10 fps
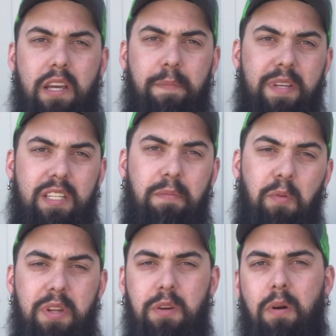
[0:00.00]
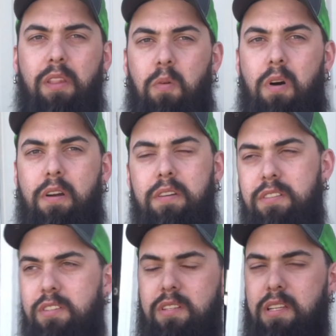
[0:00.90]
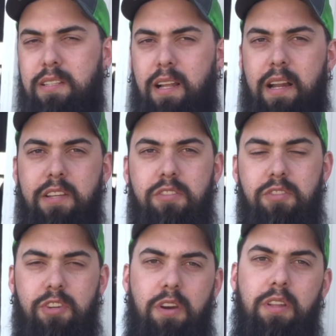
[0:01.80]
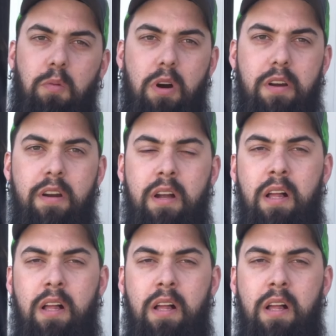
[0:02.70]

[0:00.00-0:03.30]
It'll be something we do on the water. It's a lot easier to show you on the water,